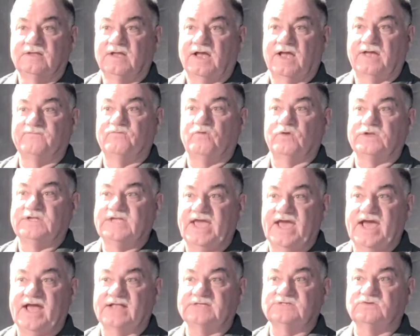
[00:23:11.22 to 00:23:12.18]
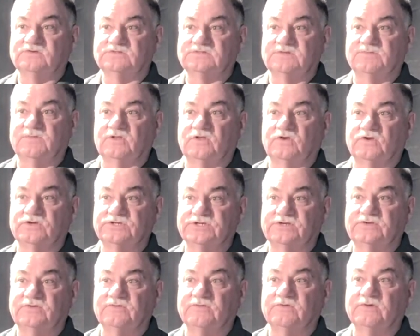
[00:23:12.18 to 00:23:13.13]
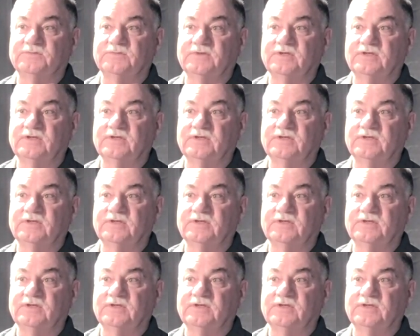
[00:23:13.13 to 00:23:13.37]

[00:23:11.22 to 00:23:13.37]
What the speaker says: avoid cats because I'm allergic to them.